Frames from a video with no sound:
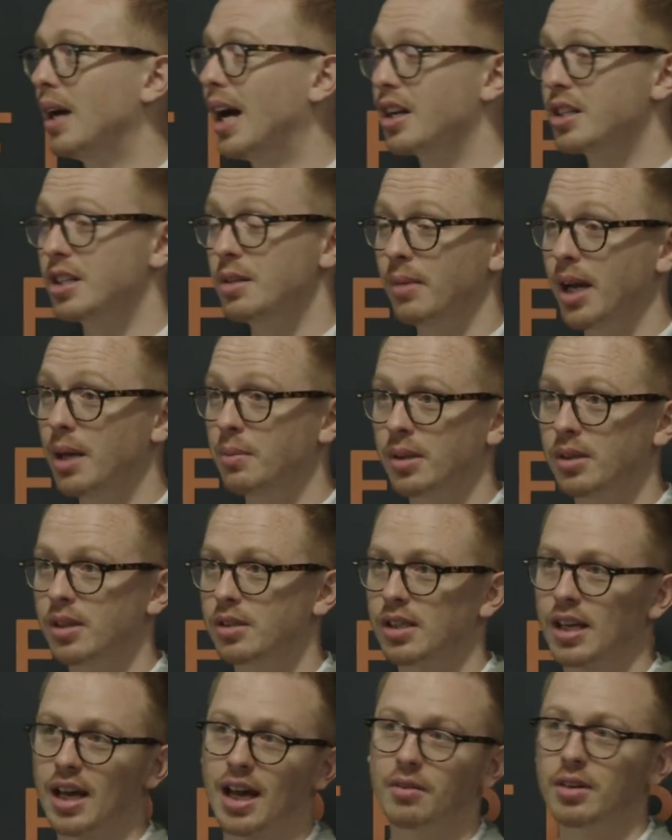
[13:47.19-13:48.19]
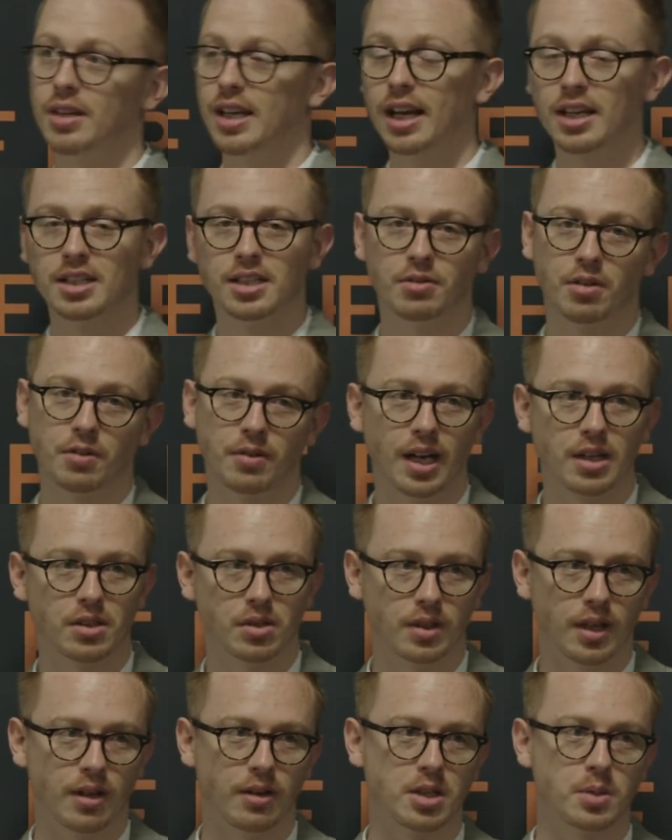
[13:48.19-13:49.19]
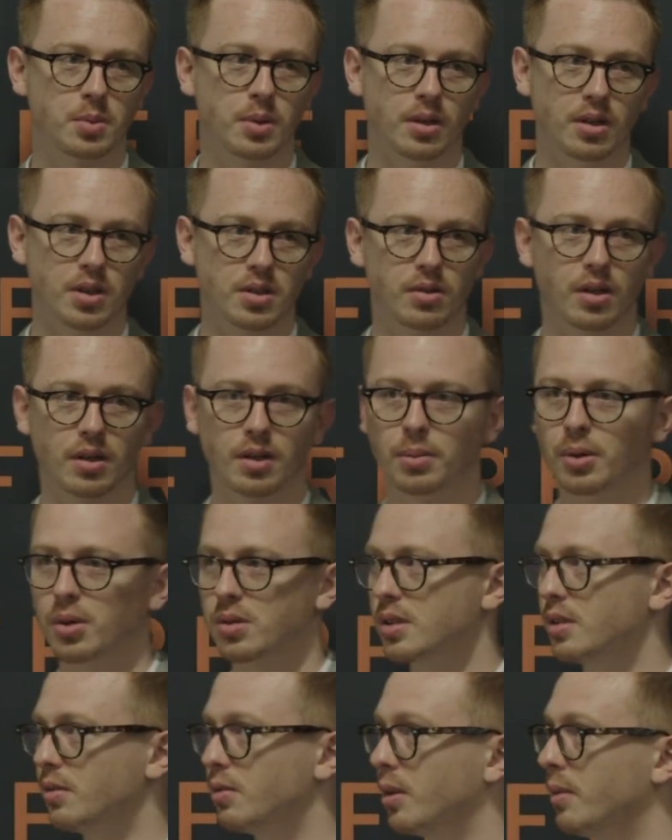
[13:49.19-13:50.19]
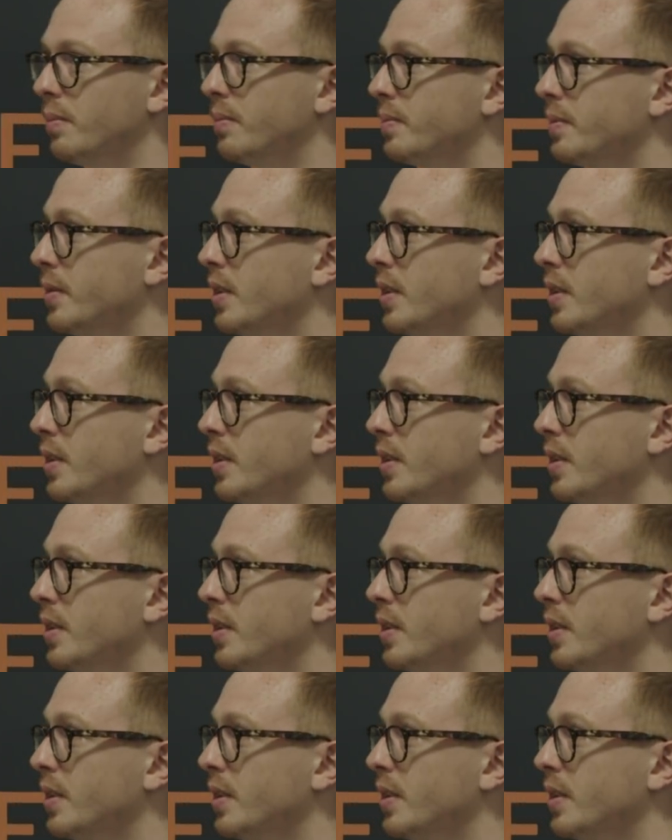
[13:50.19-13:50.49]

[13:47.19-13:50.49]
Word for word: actually maybe to have a negative effect on their experience rather than a positive one.